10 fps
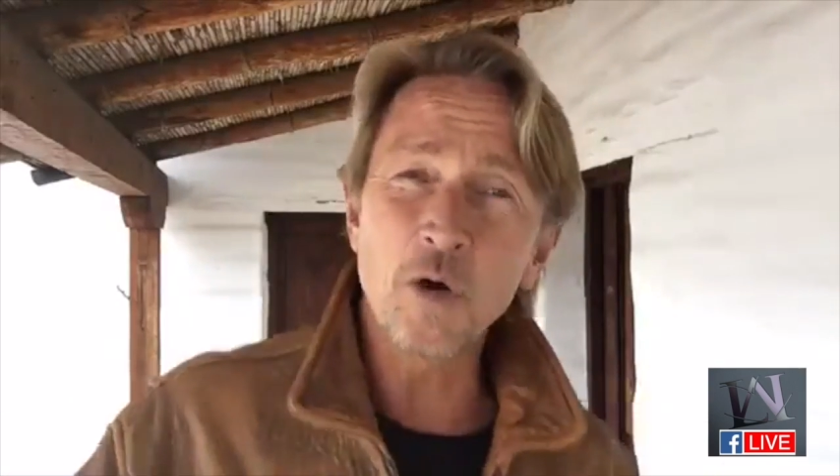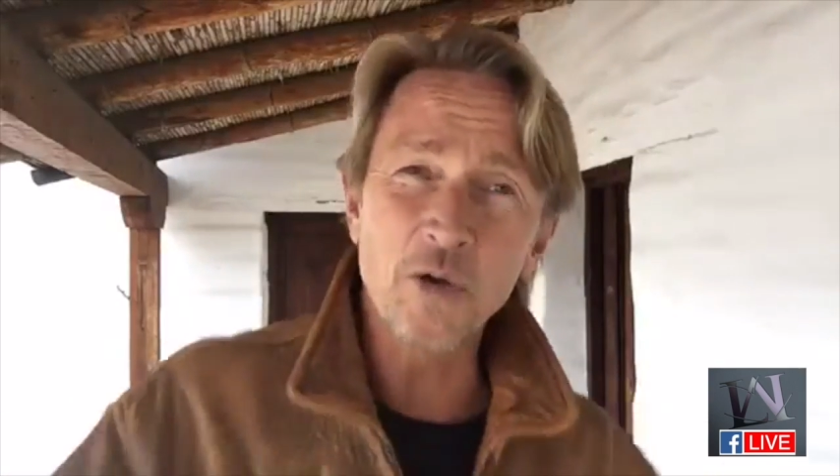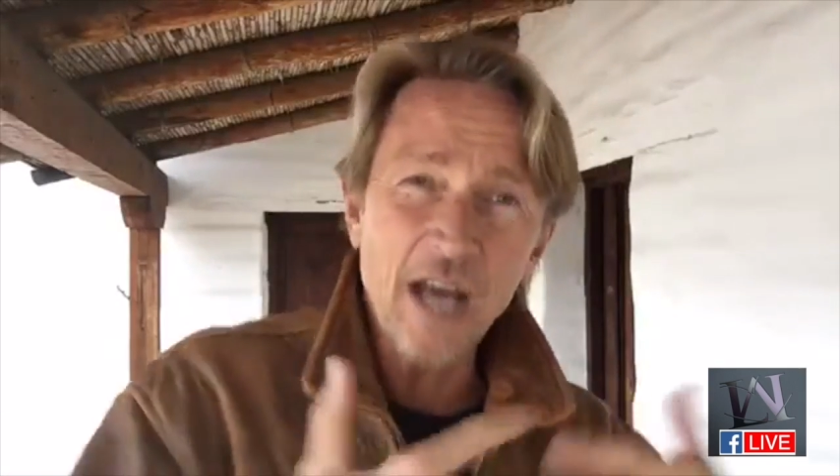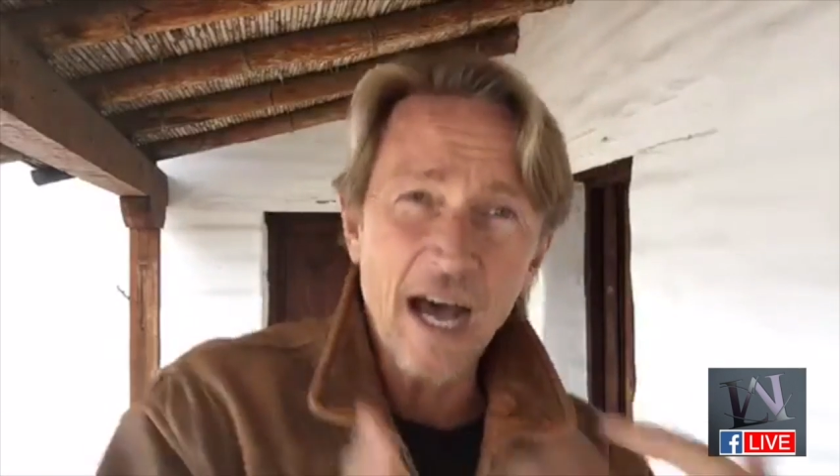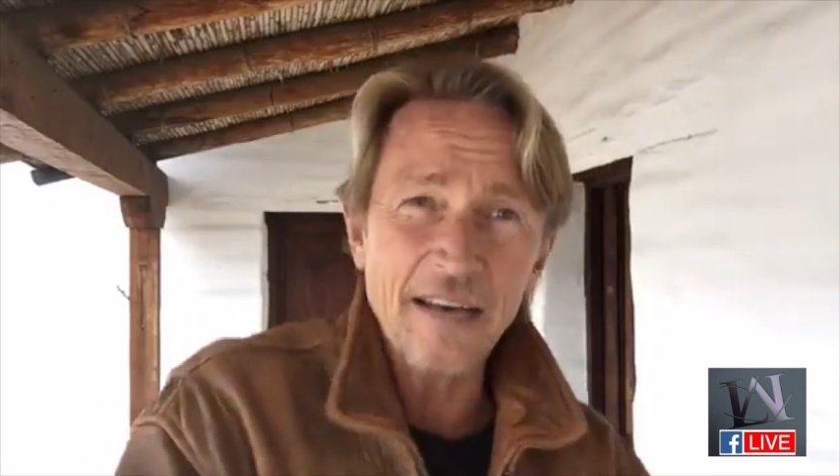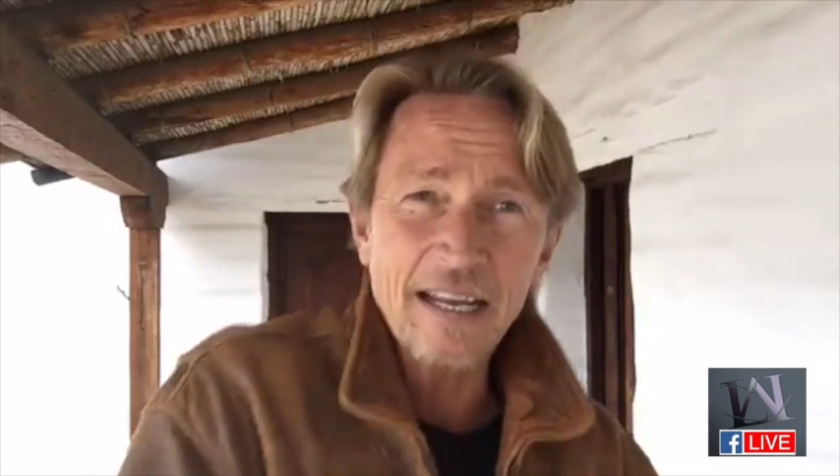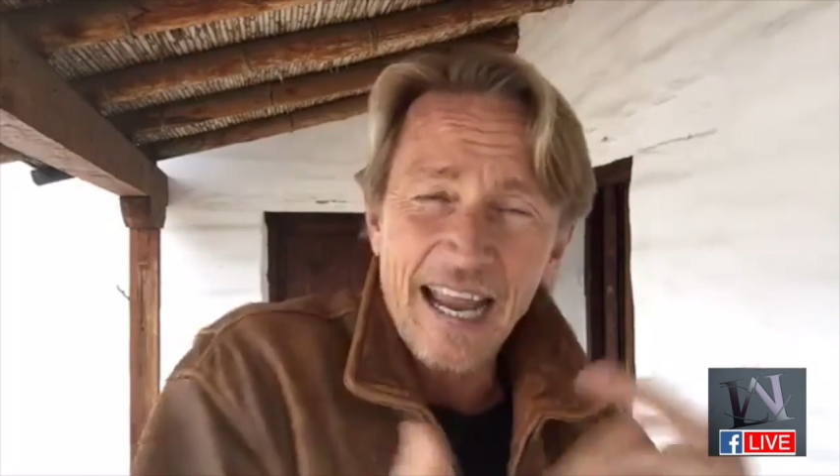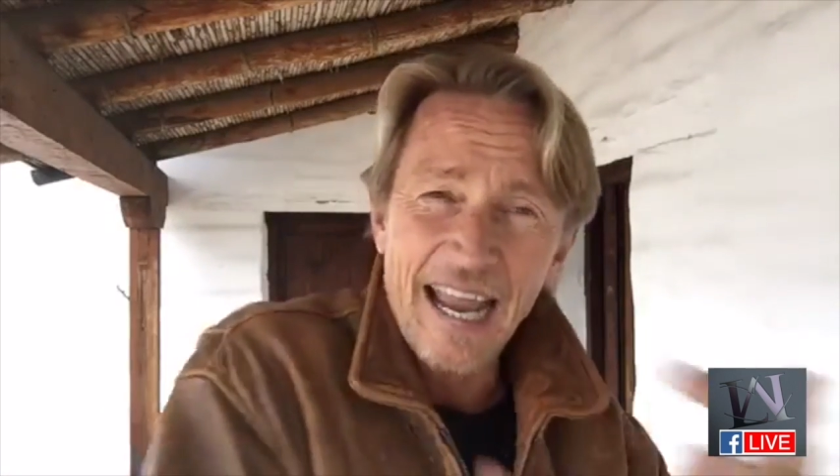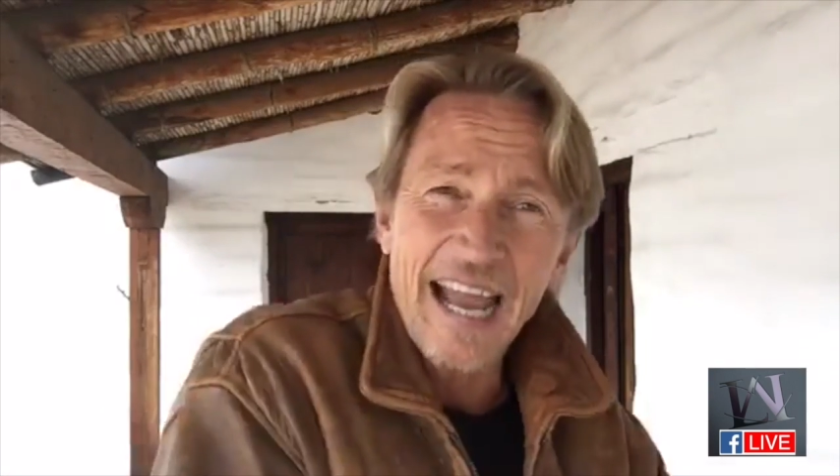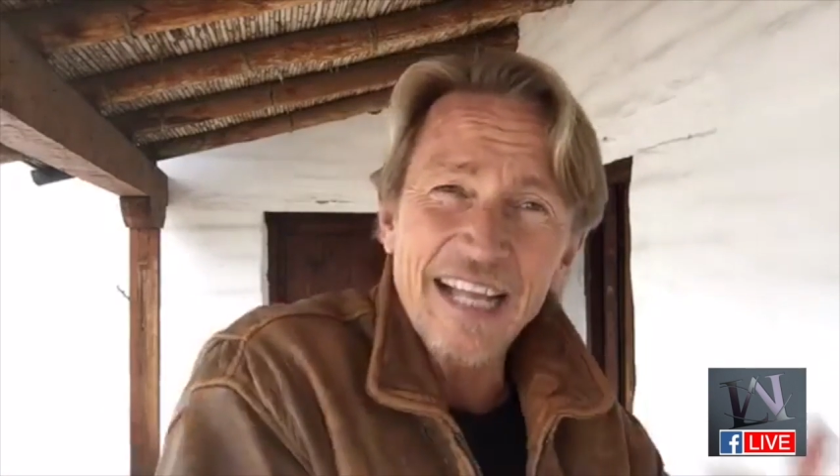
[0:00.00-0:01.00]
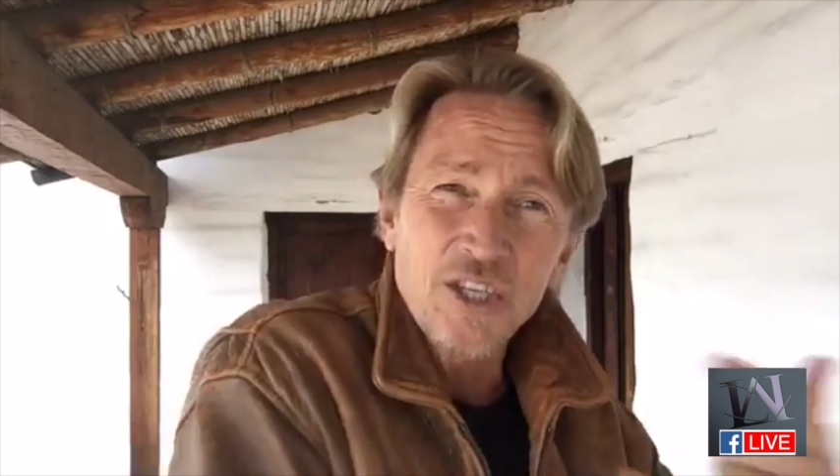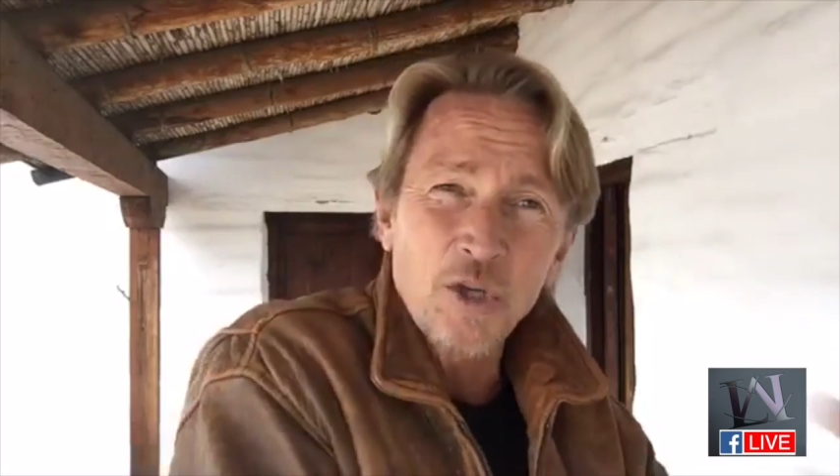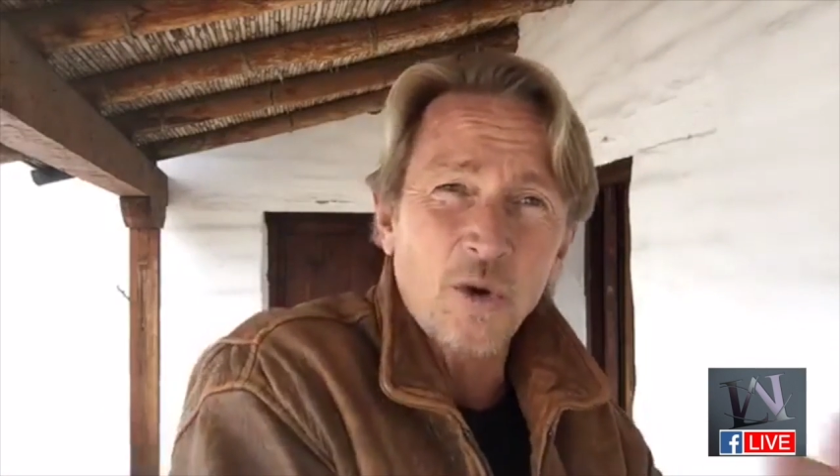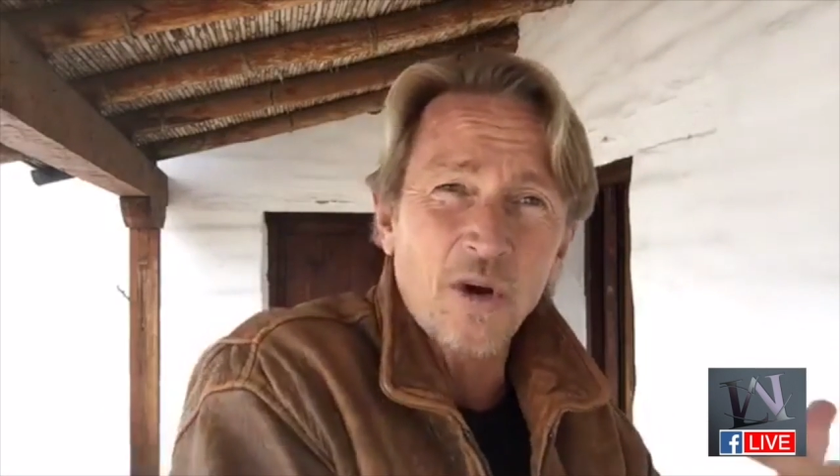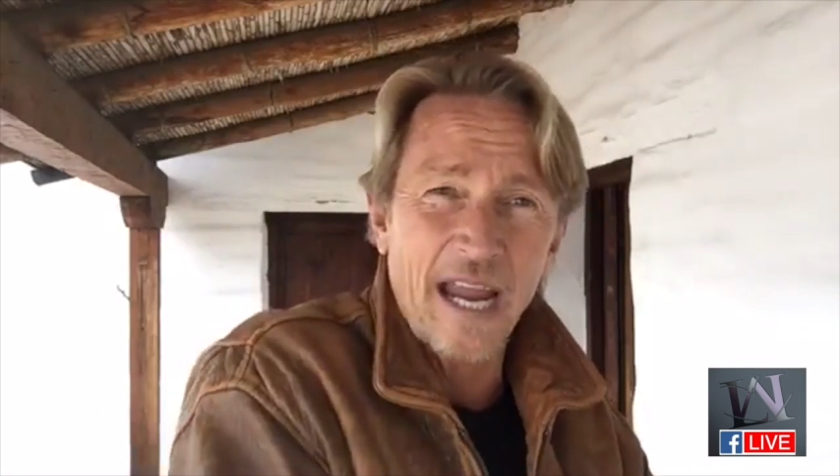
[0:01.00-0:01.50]
not had
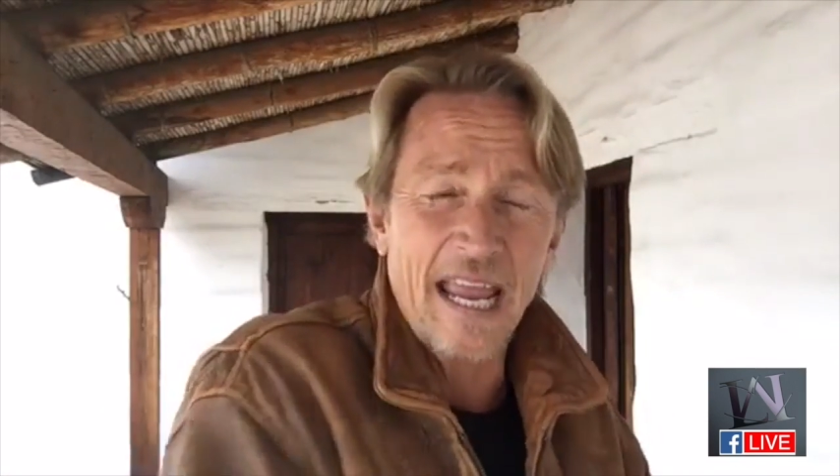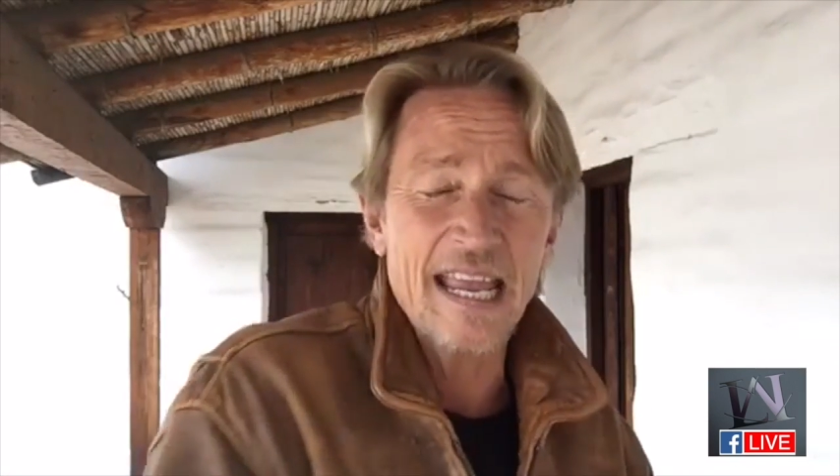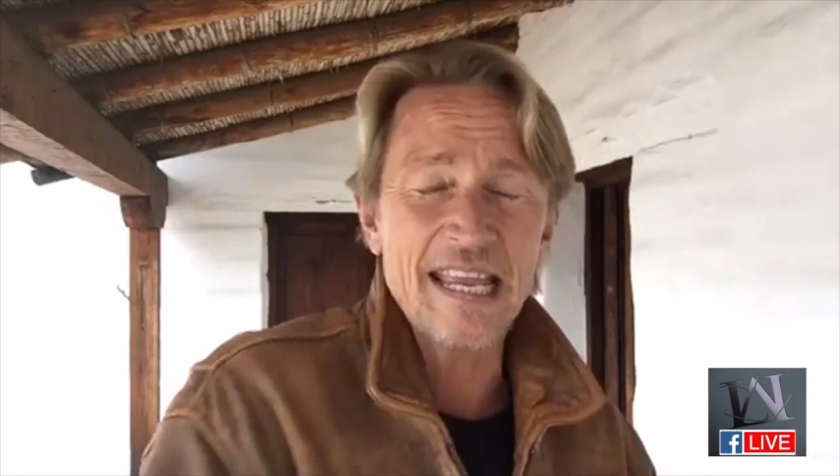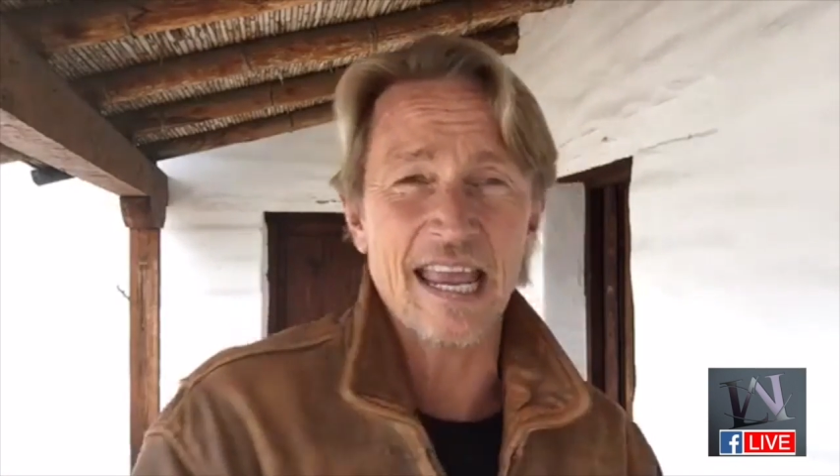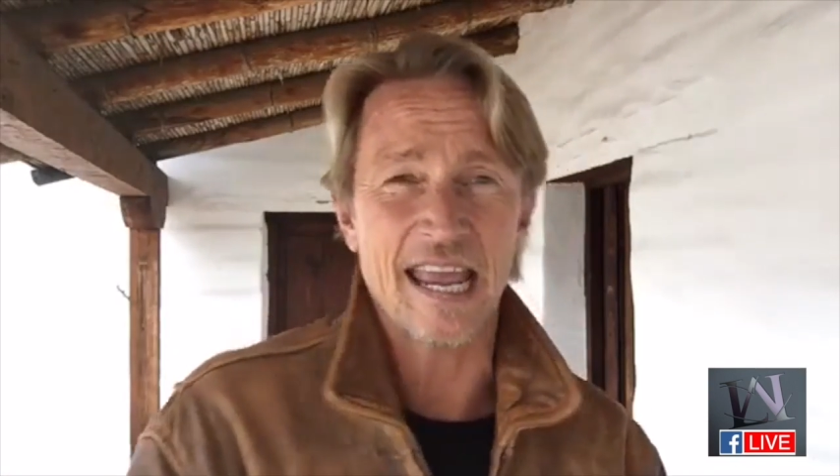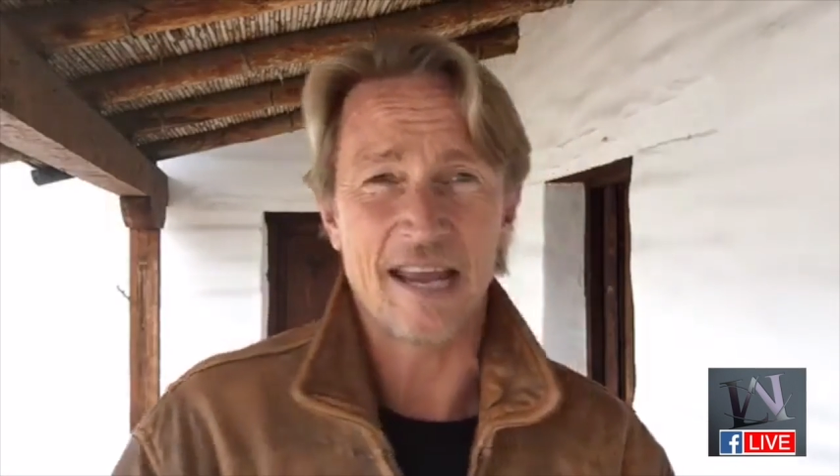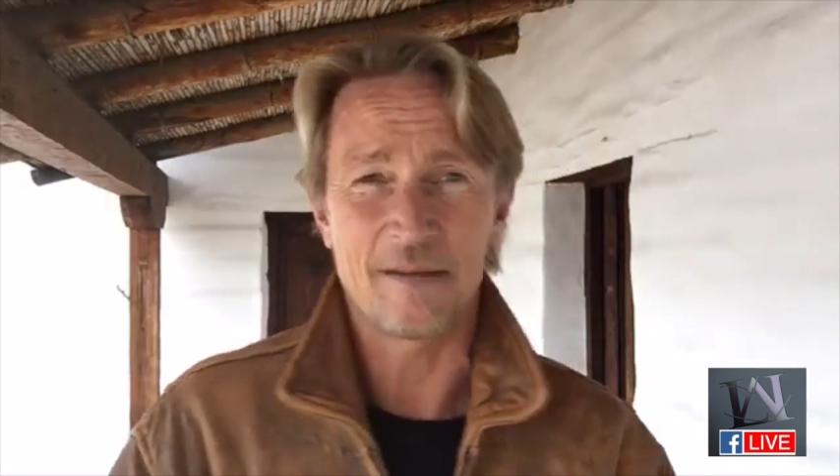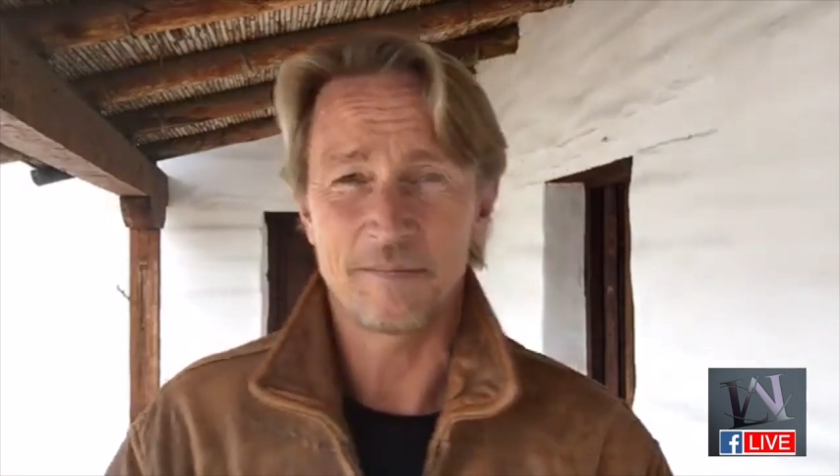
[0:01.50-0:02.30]
your A game?